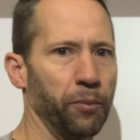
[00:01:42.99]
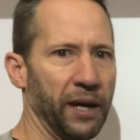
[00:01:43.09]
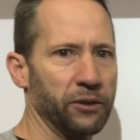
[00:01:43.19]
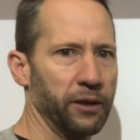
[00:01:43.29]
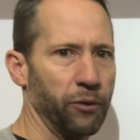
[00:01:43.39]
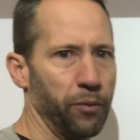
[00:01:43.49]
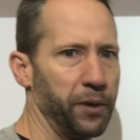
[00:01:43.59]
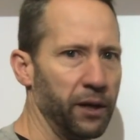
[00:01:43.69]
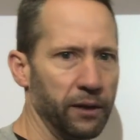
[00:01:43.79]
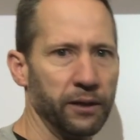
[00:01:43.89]
back to that
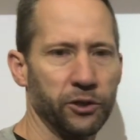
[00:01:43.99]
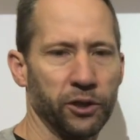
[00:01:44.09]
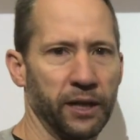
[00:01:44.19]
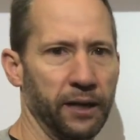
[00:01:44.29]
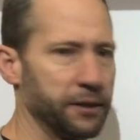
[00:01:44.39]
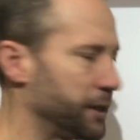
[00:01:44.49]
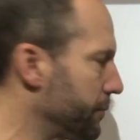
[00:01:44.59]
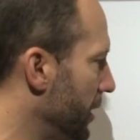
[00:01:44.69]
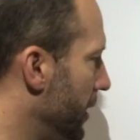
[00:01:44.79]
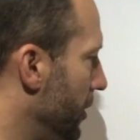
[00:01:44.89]
repeated addition concept,